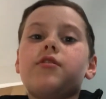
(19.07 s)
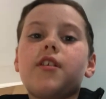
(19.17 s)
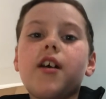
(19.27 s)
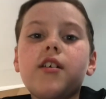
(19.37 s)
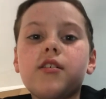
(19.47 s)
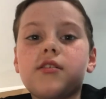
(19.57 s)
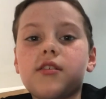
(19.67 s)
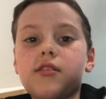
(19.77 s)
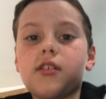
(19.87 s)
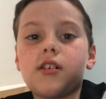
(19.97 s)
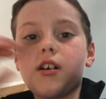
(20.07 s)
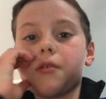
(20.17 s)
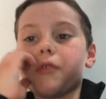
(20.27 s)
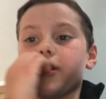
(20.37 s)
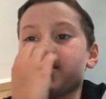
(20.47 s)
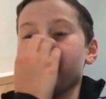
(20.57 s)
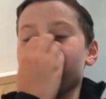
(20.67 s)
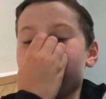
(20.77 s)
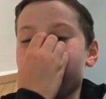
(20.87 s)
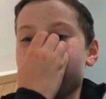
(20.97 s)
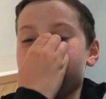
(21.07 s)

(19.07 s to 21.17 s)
today. This is update 7.